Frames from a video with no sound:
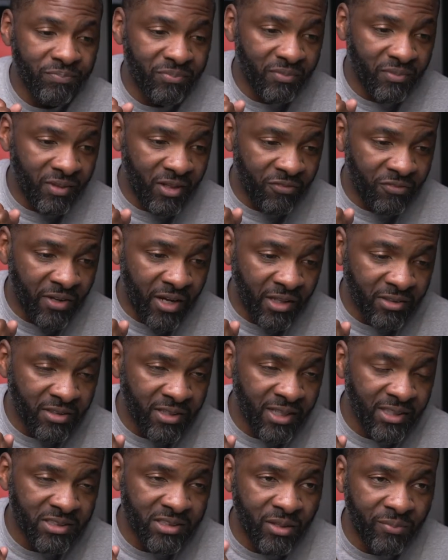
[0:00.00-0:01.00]
If y'all
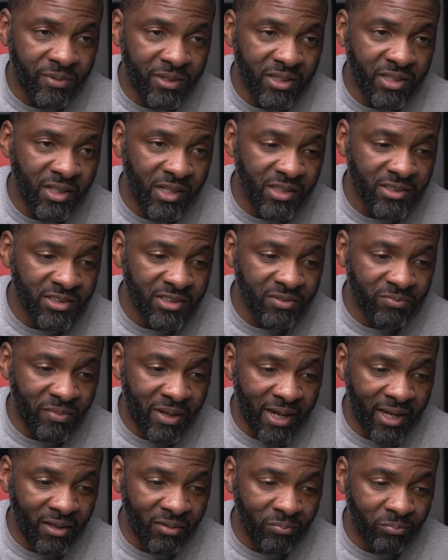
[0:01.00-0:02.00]
think some of the cousins
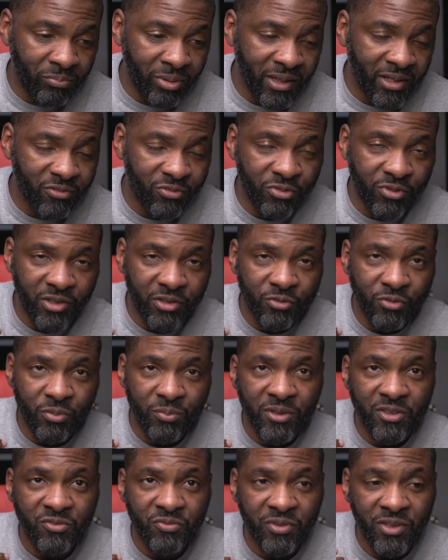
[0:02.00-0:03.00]
might benefit from
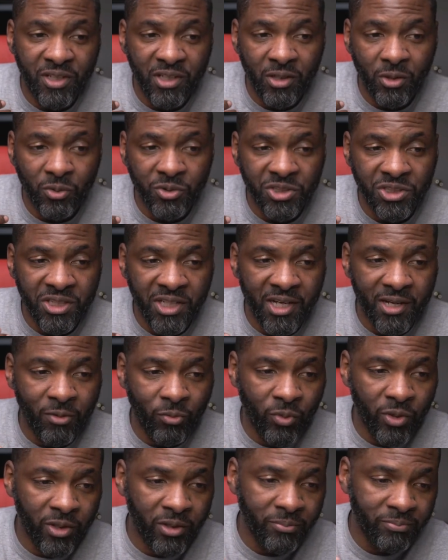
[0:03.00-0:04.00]
this video, share it
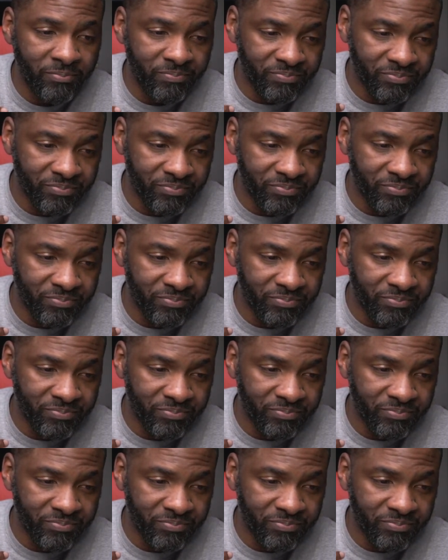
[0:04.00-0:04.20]
with them.